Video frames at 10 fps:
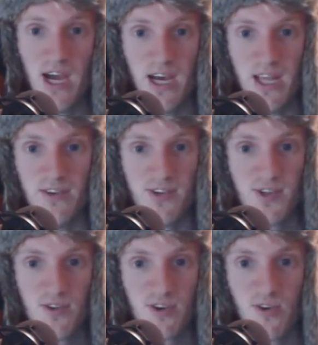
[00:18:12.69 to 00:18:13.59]
and
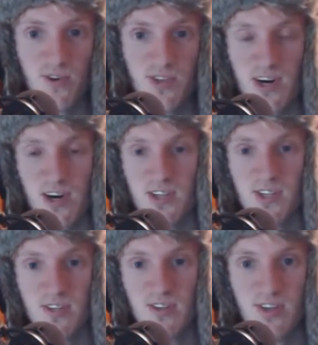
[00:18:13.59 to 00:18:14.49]
there's still a coin
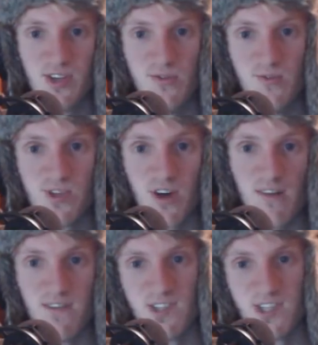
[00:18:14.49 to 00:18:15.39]
toss to choose
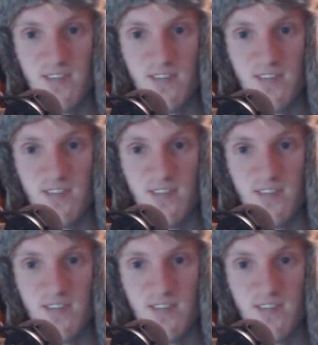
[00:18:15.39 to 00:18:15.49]
offense,